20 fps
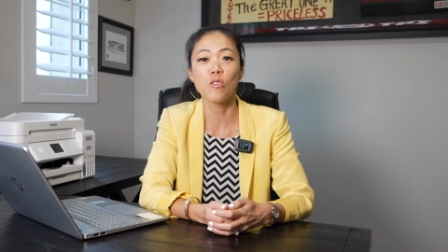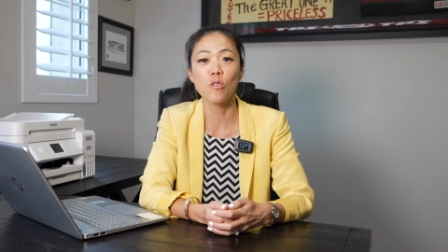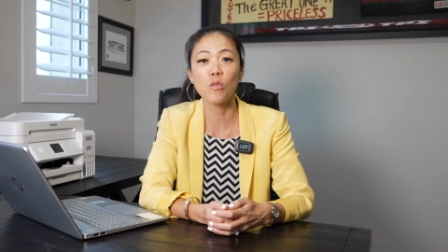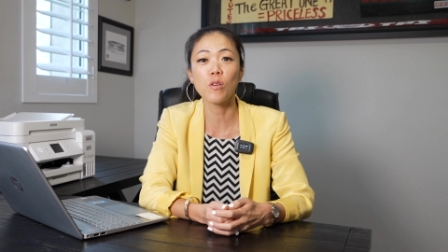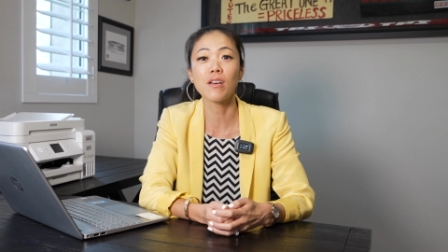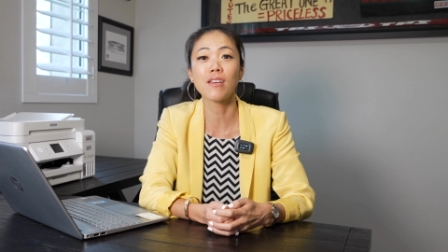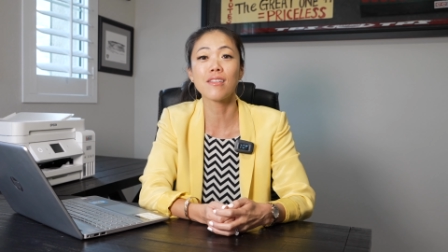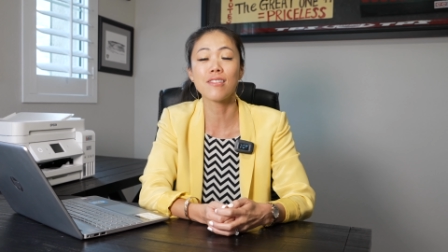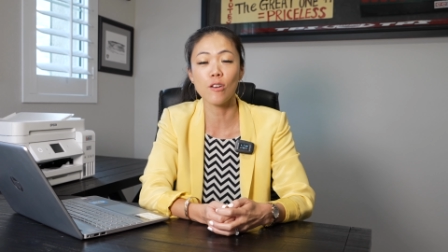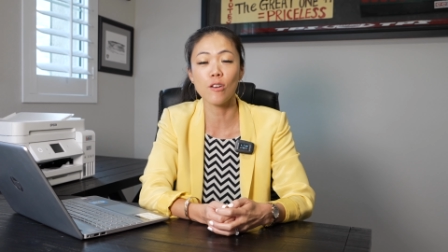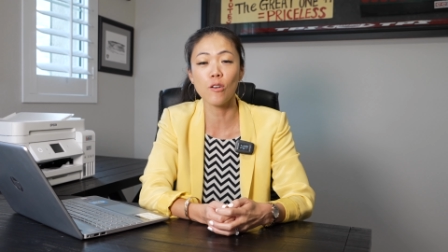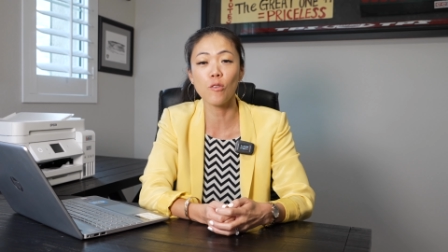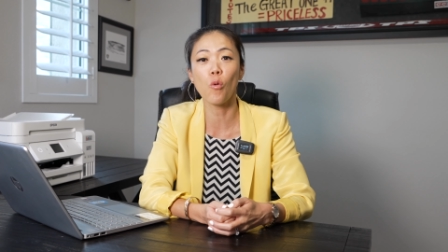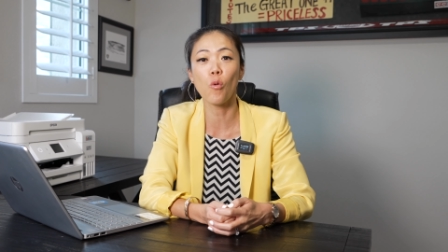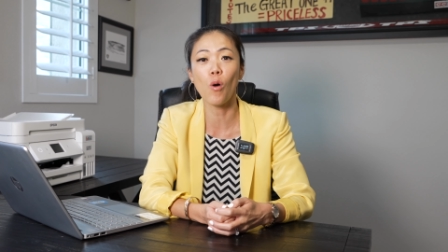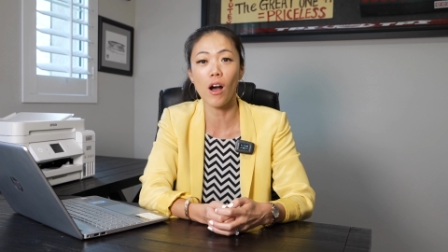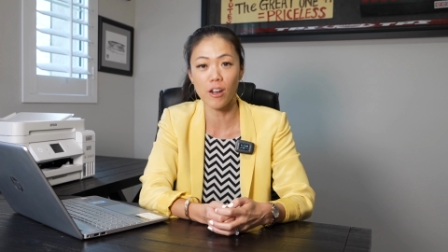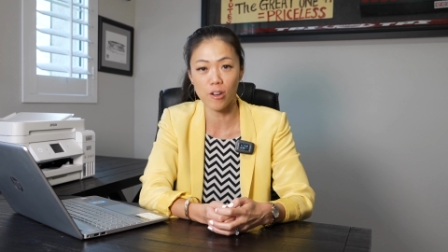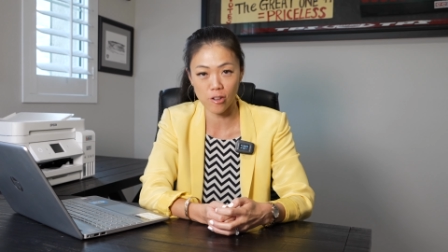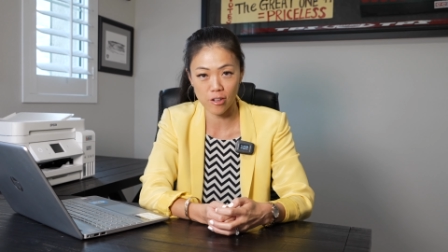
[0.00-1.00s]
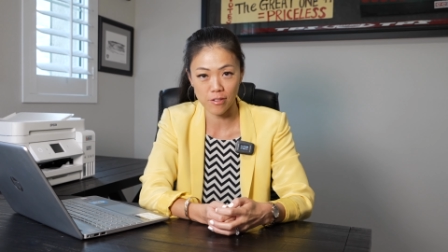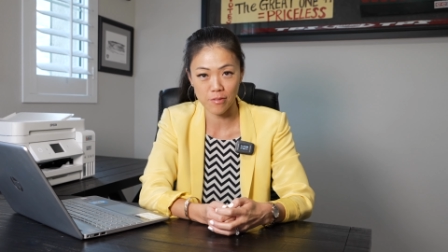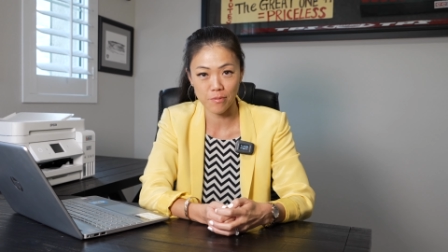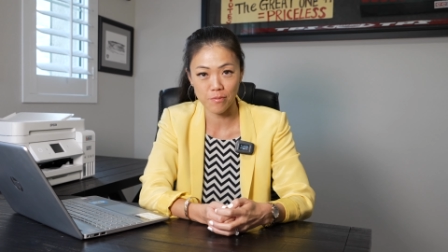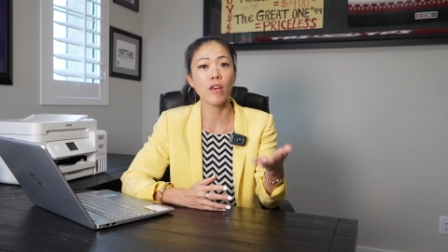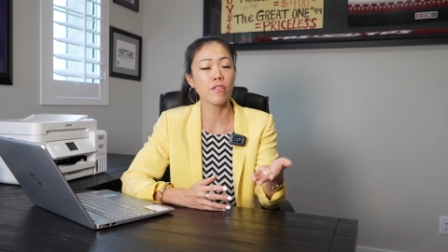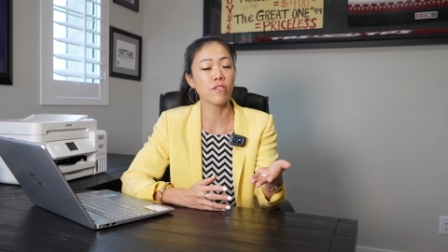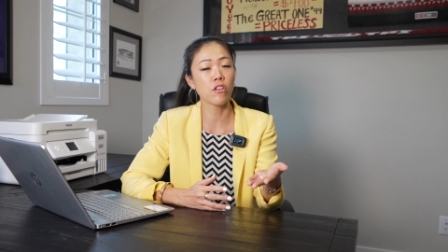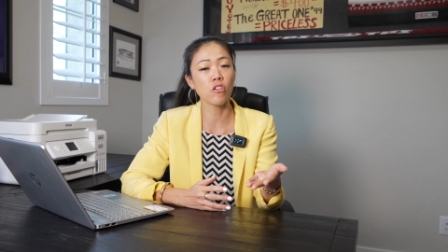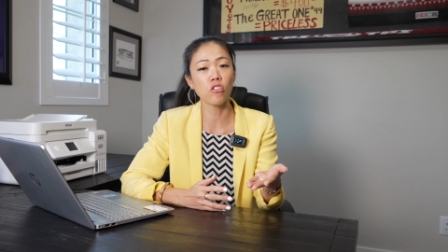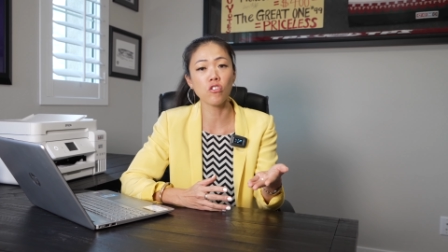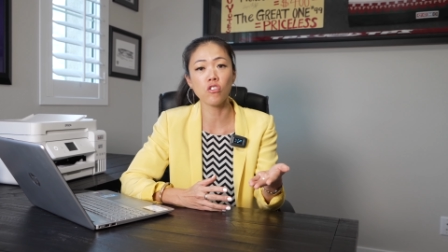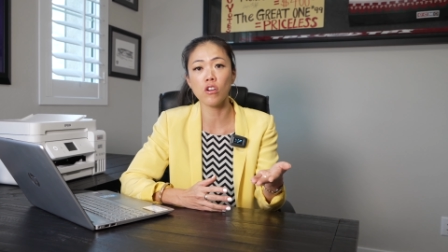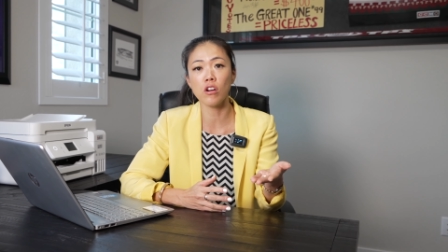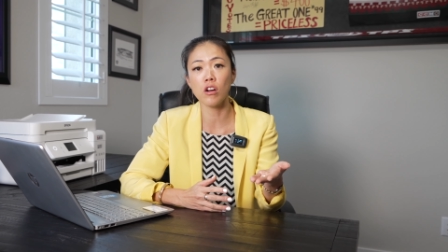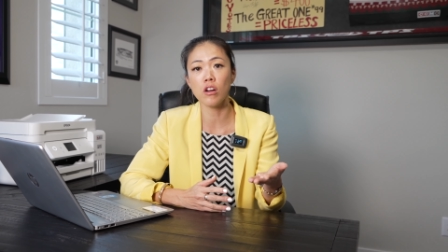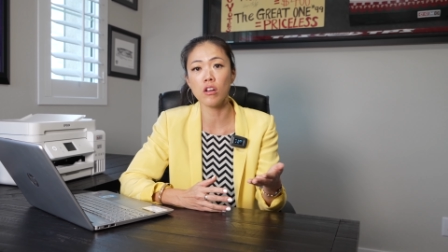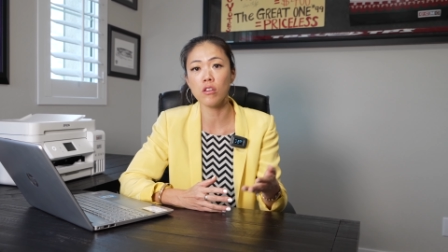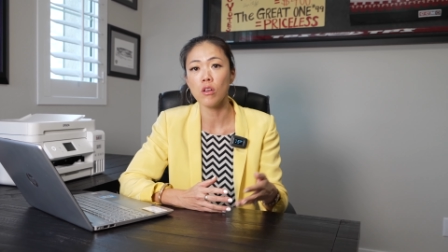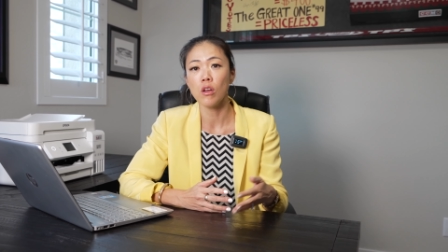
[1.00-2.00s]
to conserve water. Rest
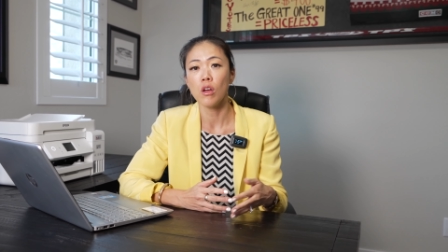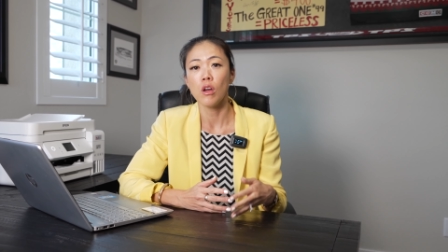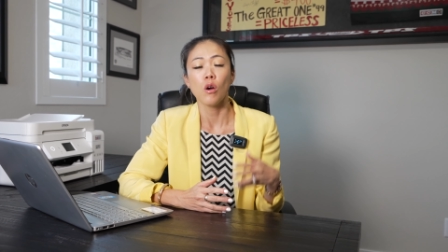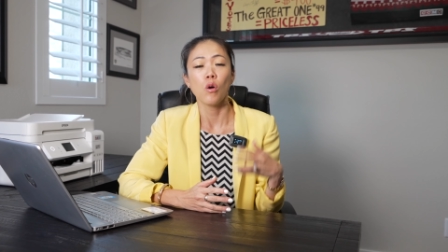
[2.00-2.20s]
assured,